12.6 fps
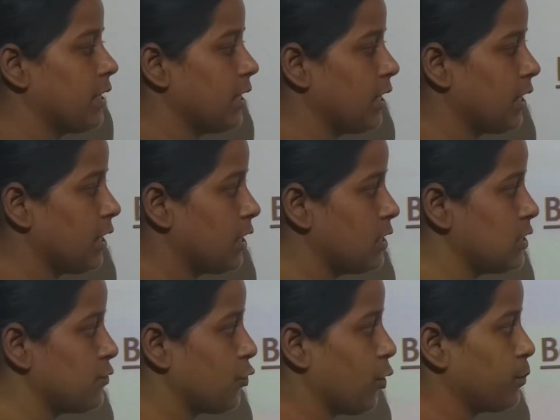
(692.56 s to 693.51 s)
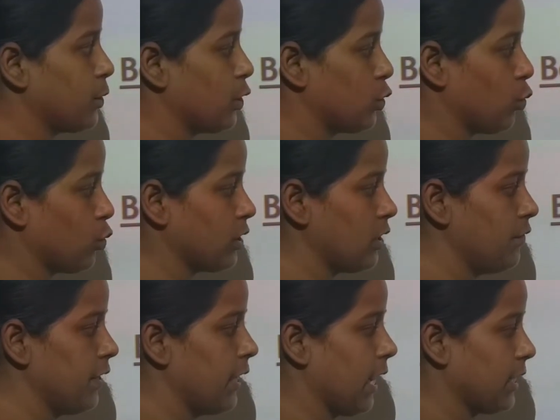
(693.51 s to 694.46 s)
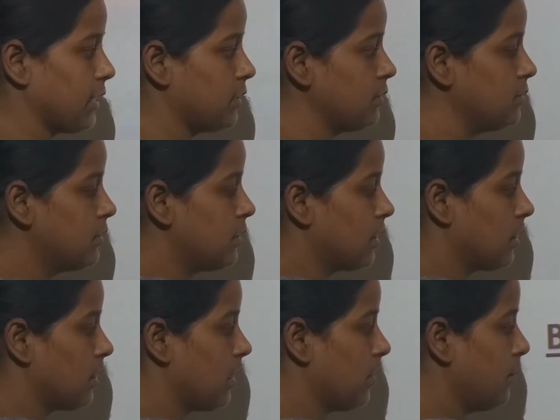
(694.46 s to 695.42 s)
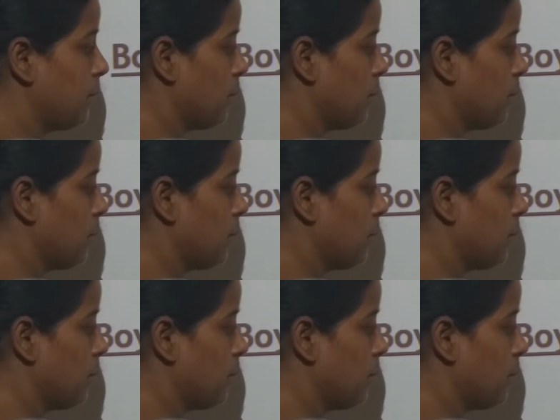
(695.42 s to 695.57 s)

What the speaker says: the girls from the total, we get the